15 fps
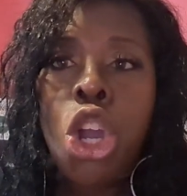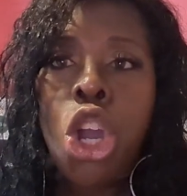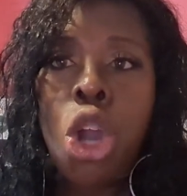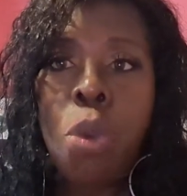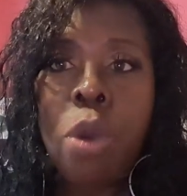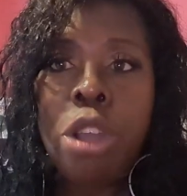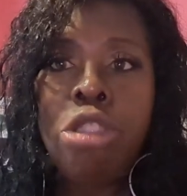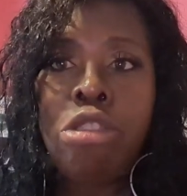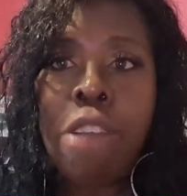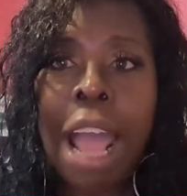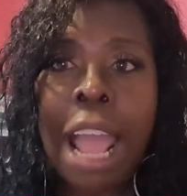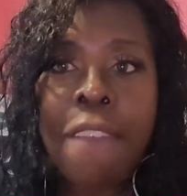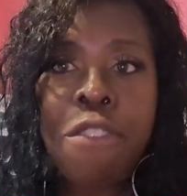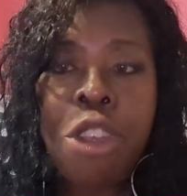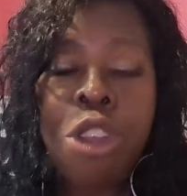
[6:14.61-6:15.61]
who will
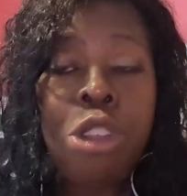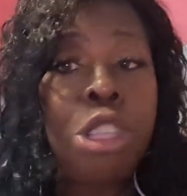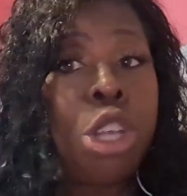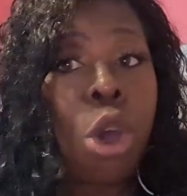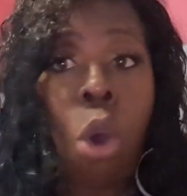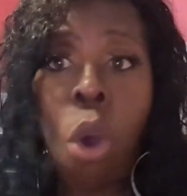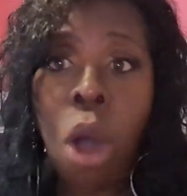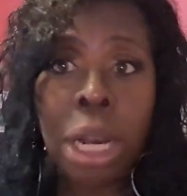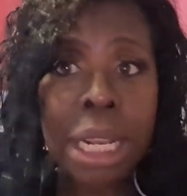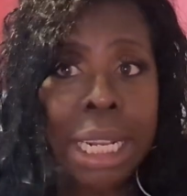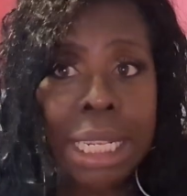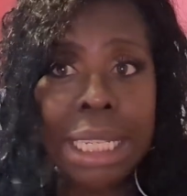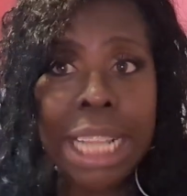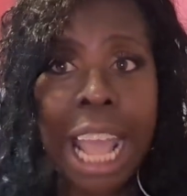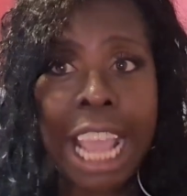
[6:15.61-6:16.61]
drive you to all of
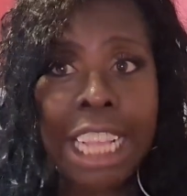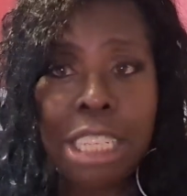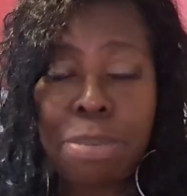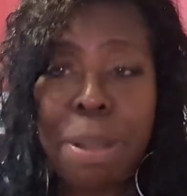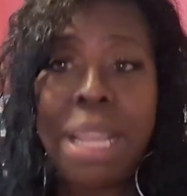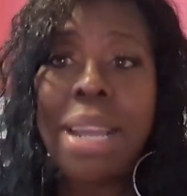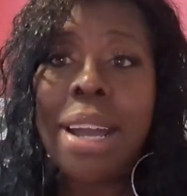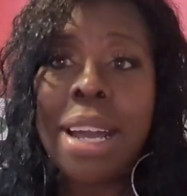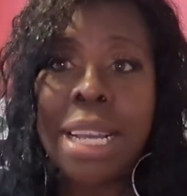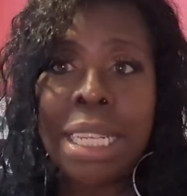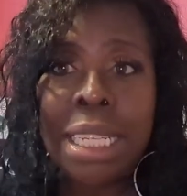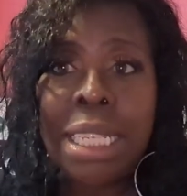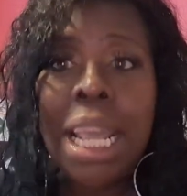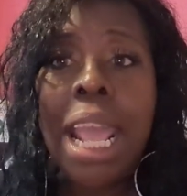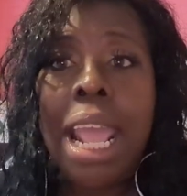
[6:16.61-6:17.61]
the sites
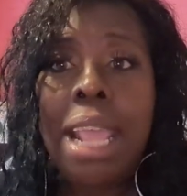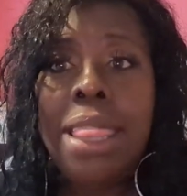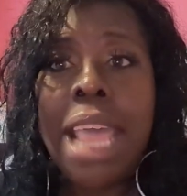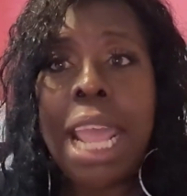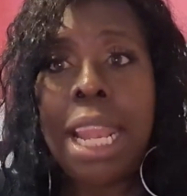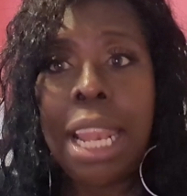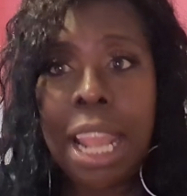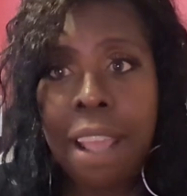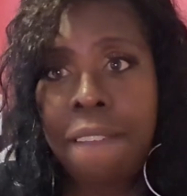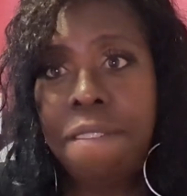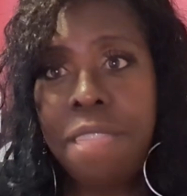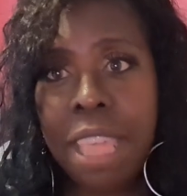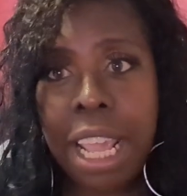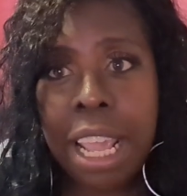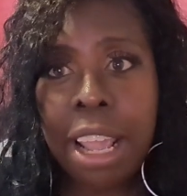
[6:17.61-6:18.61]
because they
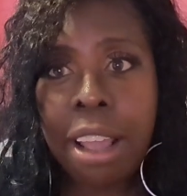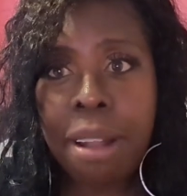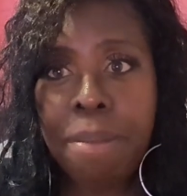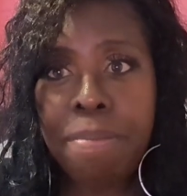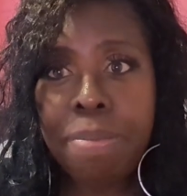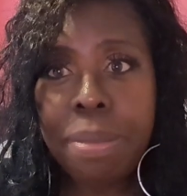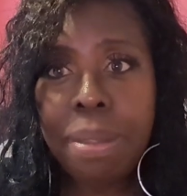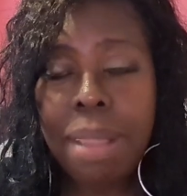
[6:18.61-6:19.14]
live there